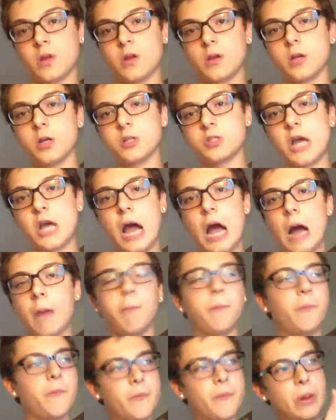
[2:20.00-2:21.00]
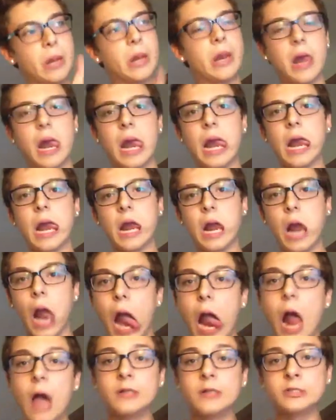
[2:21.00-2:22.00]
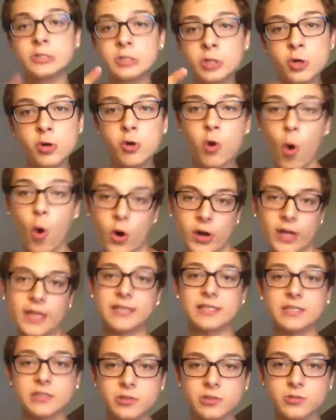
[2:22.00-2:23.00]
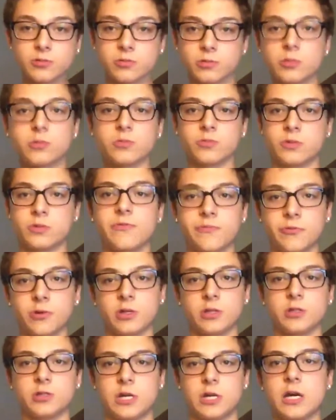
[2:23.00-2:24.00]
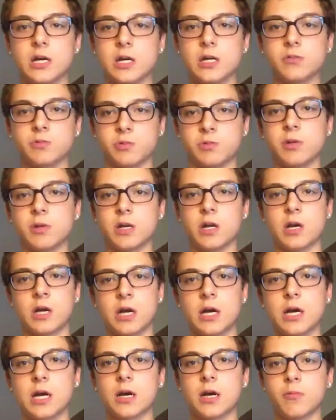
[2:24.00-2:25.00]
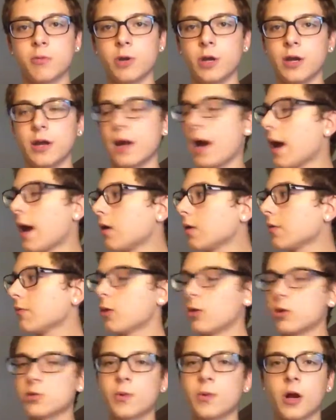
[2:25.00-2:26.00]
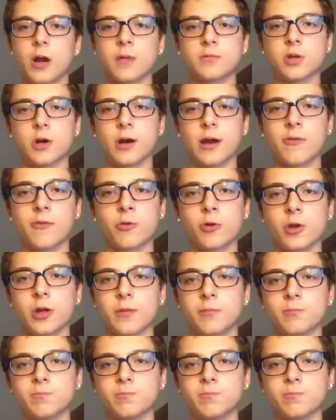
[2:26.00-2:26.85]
Good job. Two organisms of different types make a hybrid. I don't even know this part. I'm sorry, I ruined it.